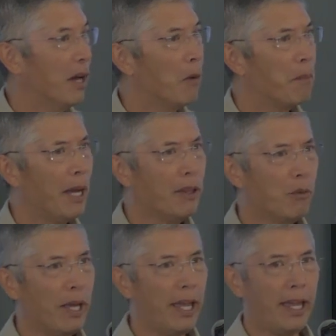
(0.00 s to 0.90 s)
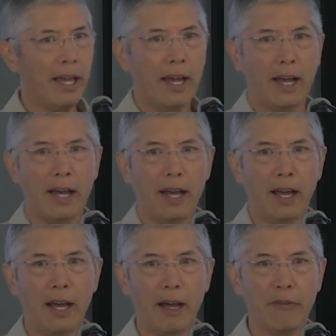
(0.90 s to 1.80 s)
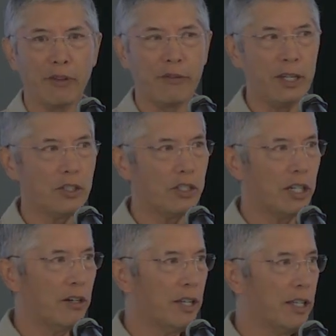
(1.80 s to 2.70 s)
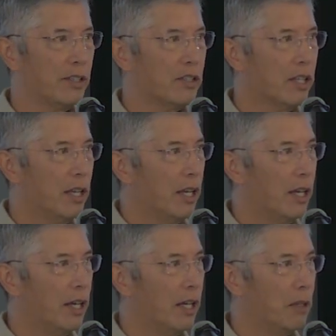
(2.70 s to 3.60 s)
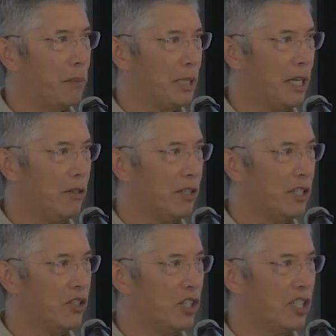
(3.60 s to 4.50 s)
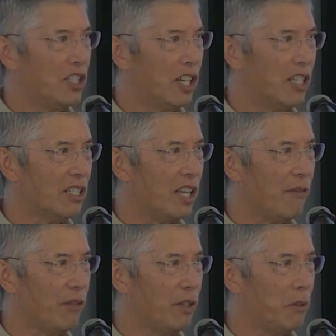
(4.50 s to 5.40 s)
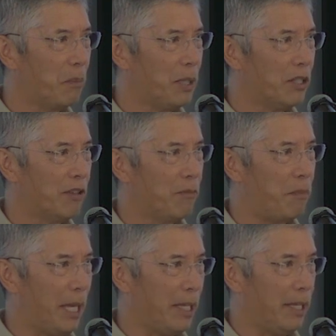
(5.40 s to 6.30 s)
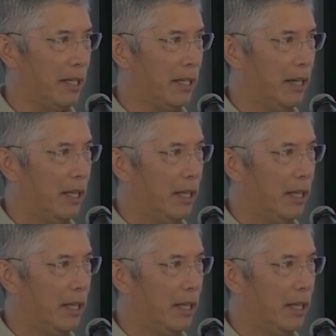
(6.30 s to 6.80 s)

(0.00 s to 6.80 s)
Oh, by the way, for the vegetarians, the potato dish, it does have little bits of bacon.